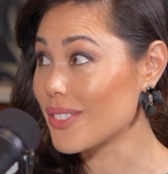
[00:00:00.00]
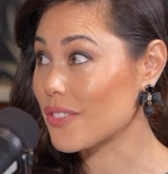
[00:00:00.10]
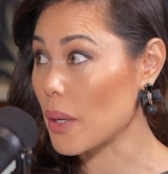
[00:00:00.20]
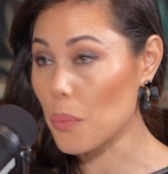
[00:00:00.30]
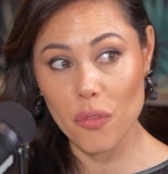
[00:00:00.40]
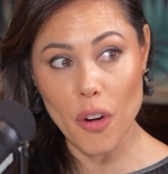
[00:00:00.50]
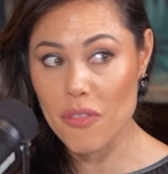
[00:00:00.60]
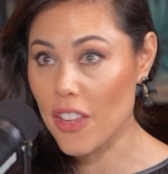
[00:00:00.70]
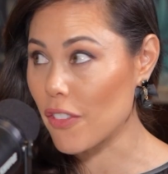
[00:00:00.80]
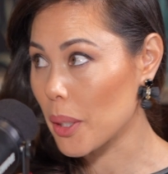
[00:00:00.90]

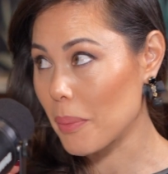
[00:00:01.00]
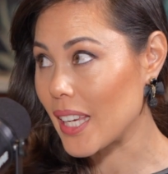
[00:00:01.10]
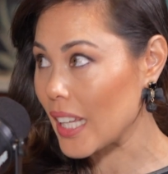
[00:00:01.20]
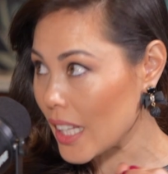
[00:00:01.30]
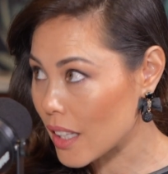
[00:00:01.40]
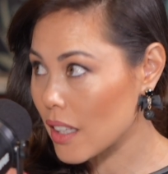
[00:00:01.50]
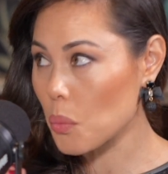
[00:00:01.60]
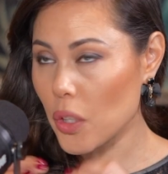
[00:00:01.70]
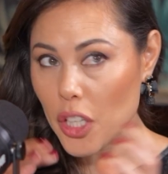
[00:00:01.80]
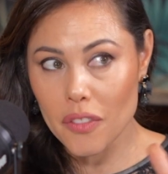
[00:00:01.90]
From the very
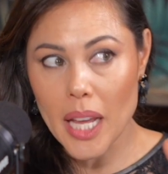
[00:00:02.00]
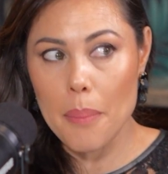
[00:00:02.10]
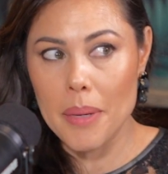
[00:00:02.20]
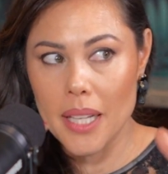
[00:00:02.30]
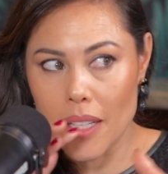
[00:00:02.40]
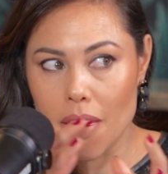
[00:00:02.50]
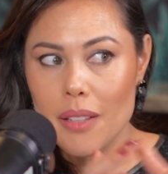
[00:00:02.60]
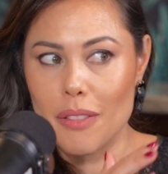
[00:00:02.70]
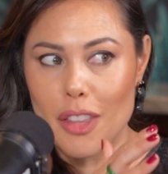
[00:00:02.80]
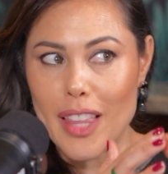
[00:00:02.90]
beginning when COVID happened and
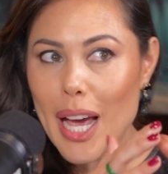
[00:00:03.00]
the